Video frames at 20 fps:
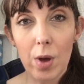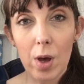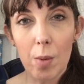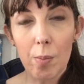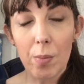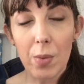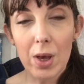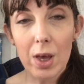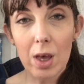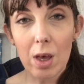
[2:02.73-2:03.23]

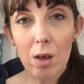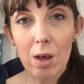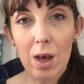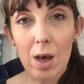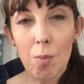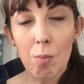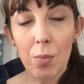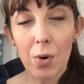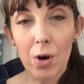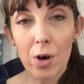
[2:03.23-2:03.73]
big
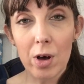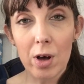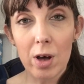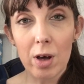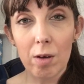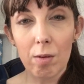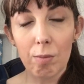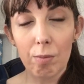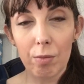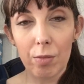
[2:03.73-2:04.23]

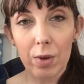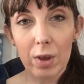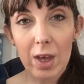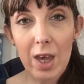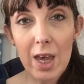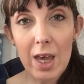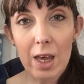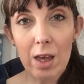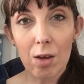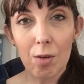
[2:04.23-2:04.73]
empire
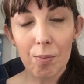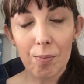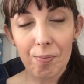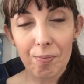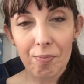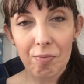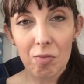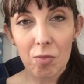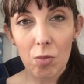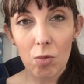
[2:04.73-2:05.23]
king.
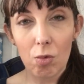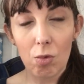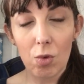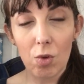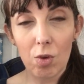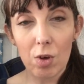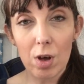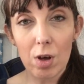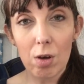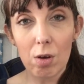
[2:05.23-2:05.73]

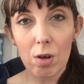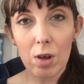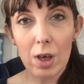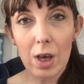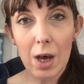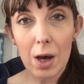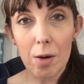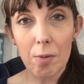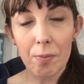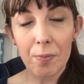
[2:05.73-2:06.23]
So
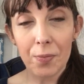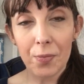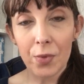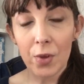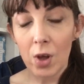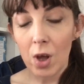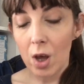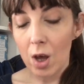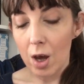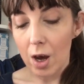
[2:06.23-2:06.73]
yeah.
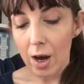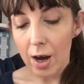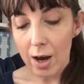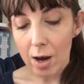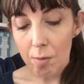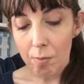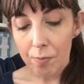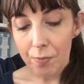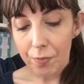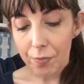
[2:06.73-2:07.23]

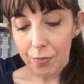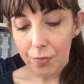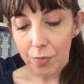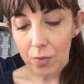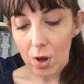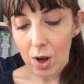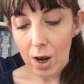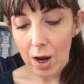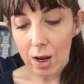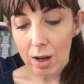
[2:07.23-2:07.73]

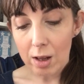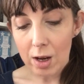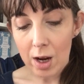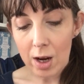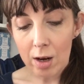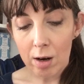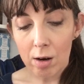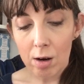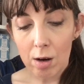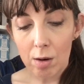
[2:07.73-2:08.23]
And
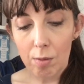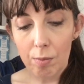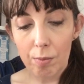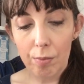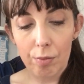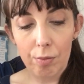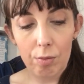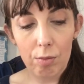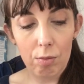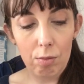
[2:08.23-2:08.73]
then
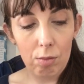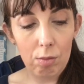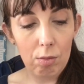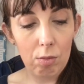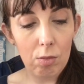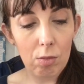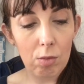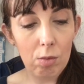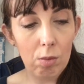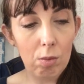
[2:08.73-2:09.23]

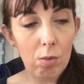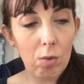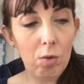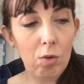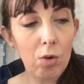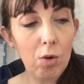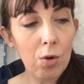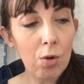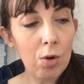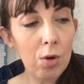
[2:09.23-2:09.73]

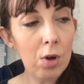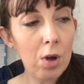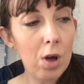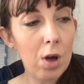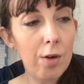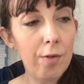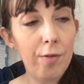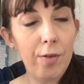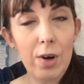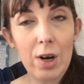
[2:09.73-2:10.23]
Song
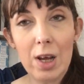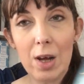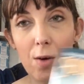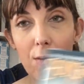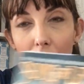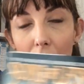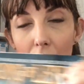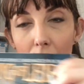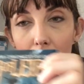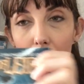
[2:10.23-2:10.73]
of
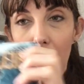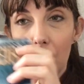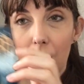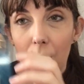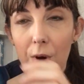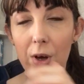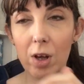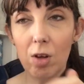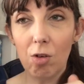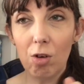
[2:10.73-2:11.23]
Leira
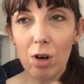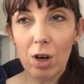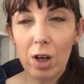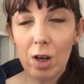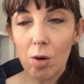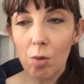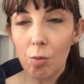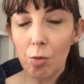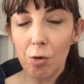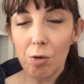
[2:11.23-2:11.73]
by
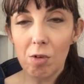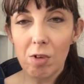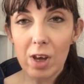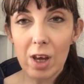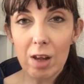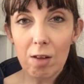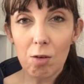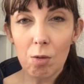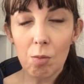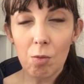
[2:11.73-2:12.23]
Gillian, Bronte,
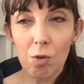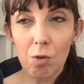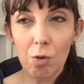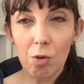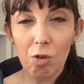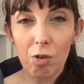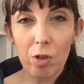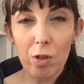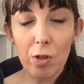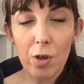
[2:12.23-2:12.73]
Adams,
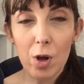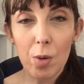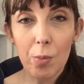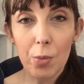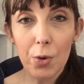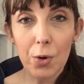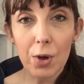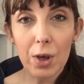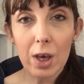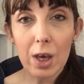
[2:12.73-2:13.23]
which is the third
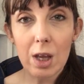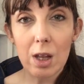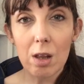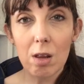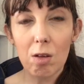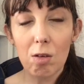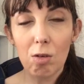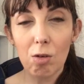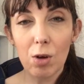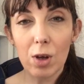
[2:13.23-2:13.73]
book
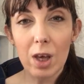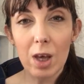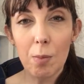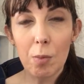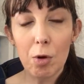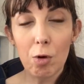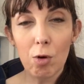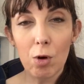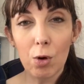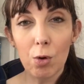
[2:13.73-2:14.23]
in the
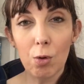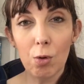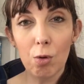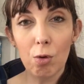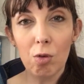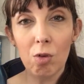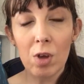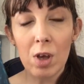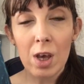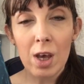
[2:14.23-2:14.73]
Songkeeper
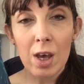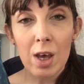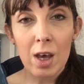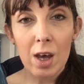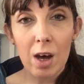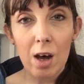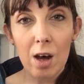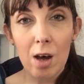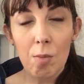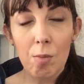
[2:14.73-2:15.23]
Chronicles.
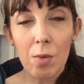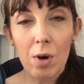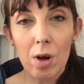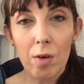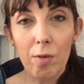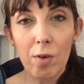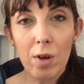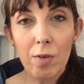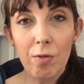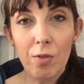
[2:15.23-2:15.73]

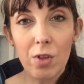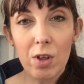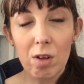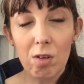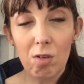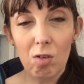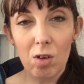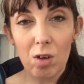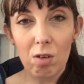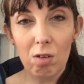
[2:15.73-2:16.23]
I've loved
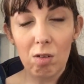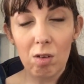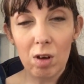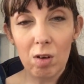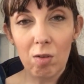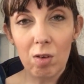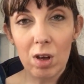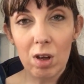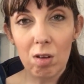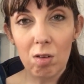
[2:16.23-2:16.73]
this
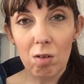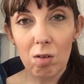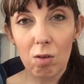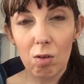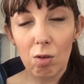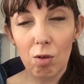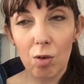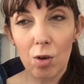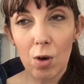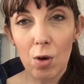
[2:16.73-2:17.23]
series
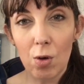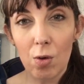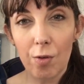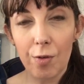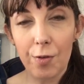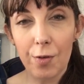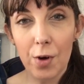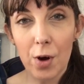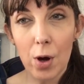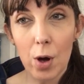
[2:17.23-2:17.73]
so
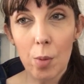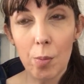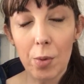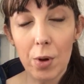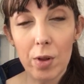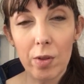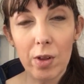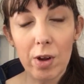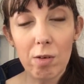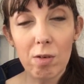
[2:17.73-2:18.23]
far,
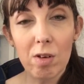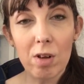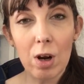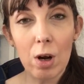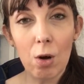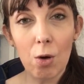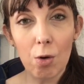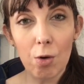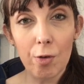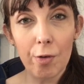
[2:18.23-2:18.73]
but there is a
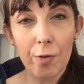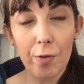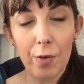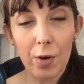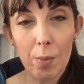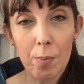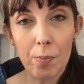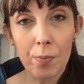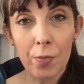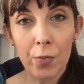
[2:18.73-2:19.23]
lot of
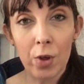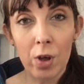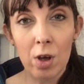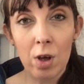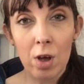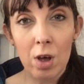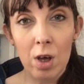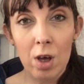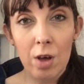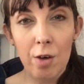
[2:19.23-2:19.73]

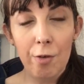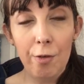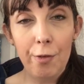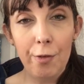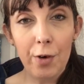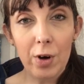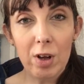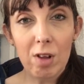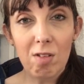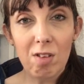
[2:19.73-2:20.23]

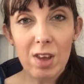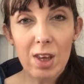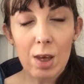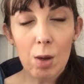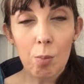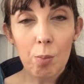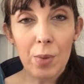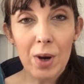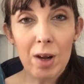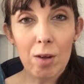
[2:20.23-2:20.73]
fighting
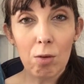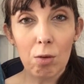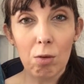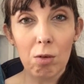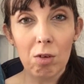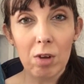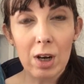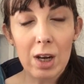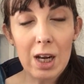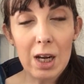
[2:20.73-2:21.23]
and
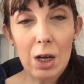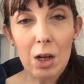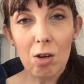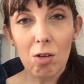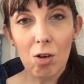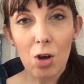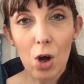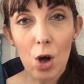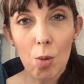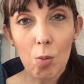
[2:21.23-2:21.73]
battles and inner
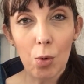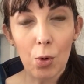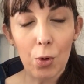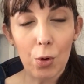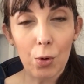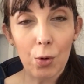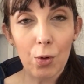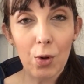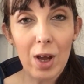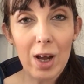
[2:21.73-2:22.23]

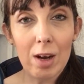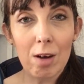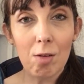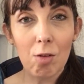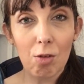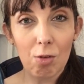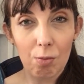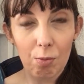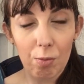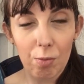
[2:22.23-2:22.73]
turmoil
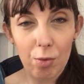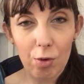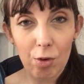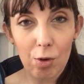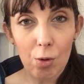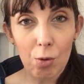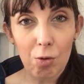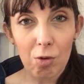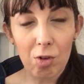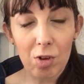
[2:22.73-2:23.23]
and
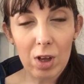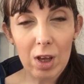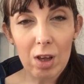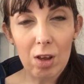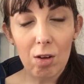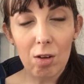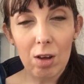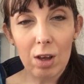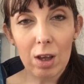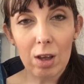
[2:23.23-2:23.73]
soul
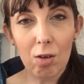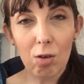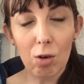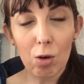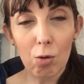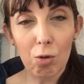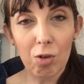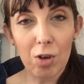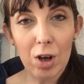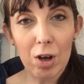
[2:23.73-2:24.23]

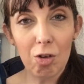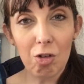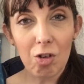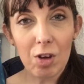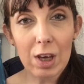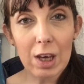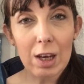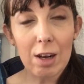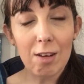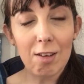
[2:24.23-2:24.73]

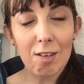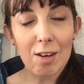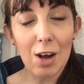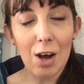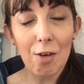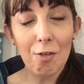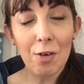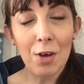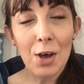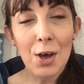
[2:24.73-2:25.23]
searching and stuff